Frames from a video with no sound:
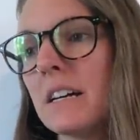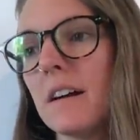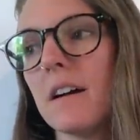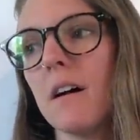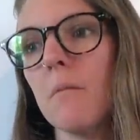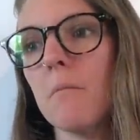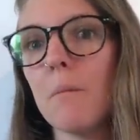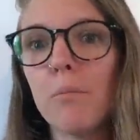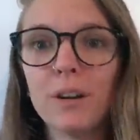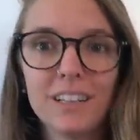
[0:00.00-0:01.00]
um,
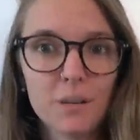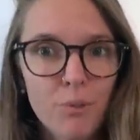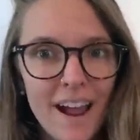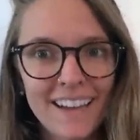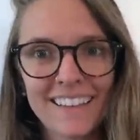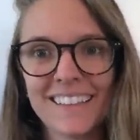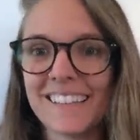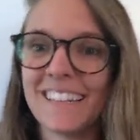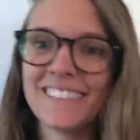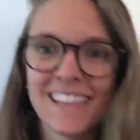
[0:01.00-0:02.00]
put it into practice
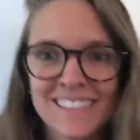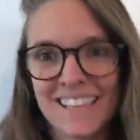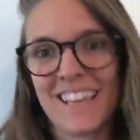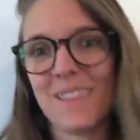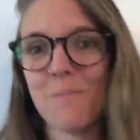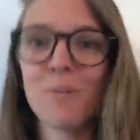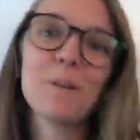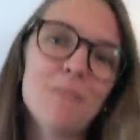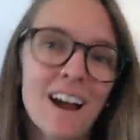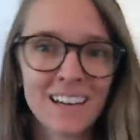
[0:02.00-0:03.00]
and assess it and then put
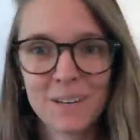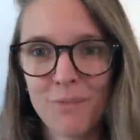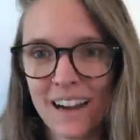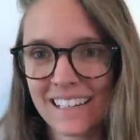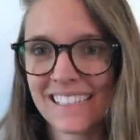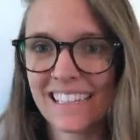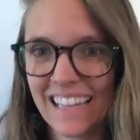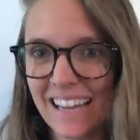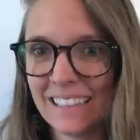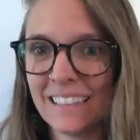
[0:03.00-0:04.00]
it back into practice
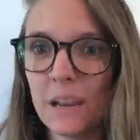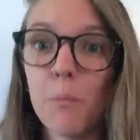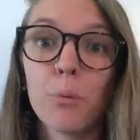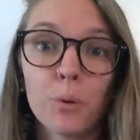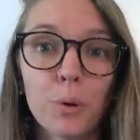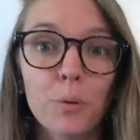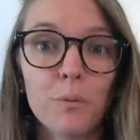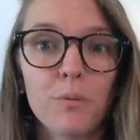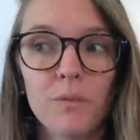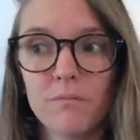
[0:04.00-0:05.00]
again and
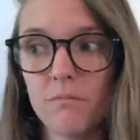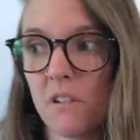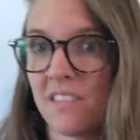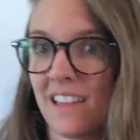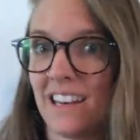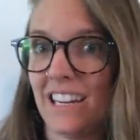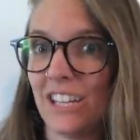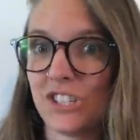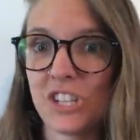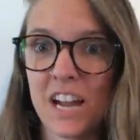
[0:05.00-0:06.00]
improve within
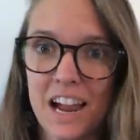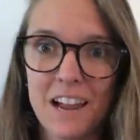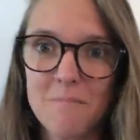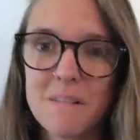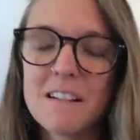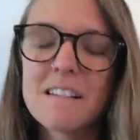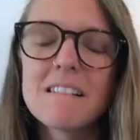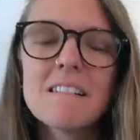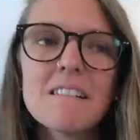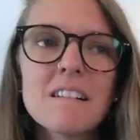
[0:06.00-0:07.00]
each time.
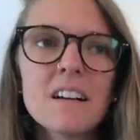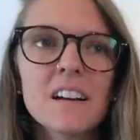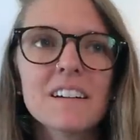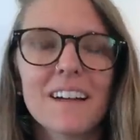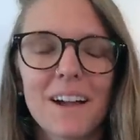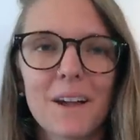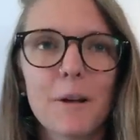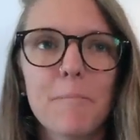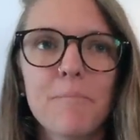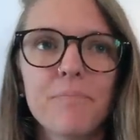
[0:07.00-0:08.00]

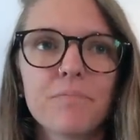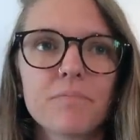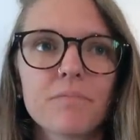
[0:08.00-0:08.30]
Um,